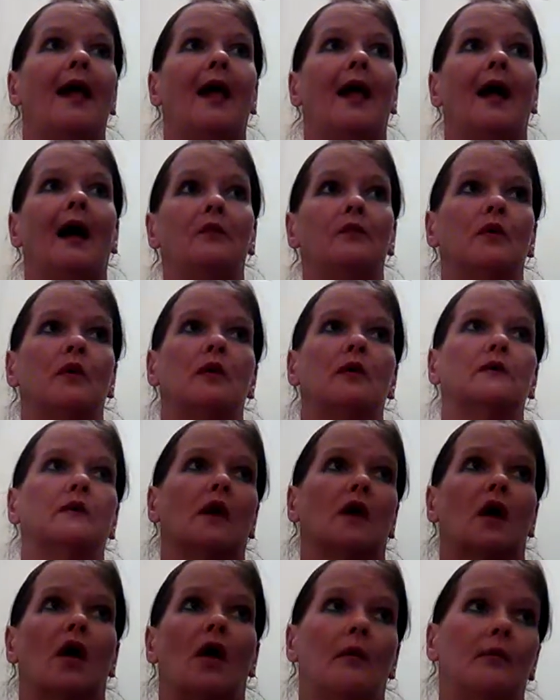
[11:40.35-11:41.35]
have more of a
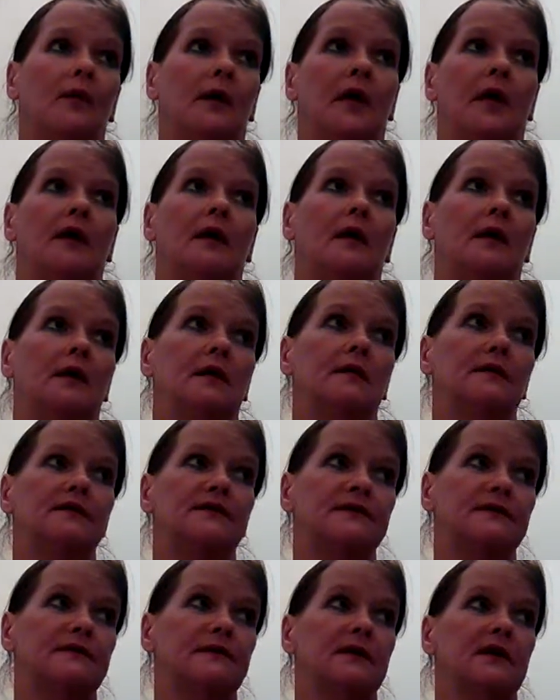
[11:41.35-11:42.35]

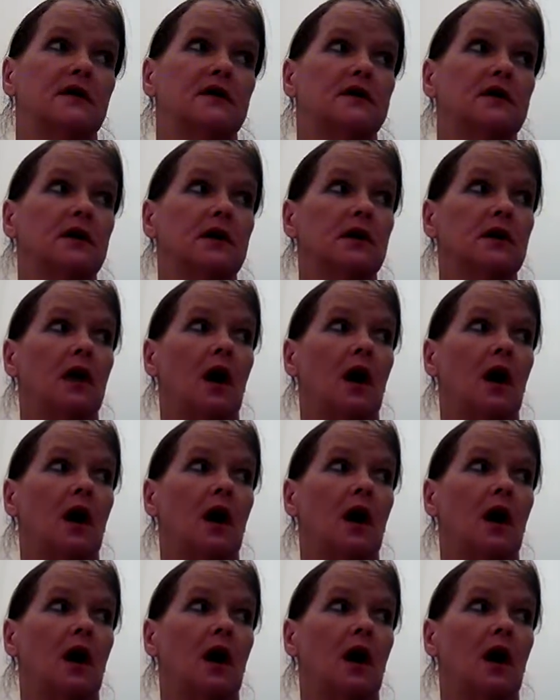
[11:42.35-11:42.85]
comprehension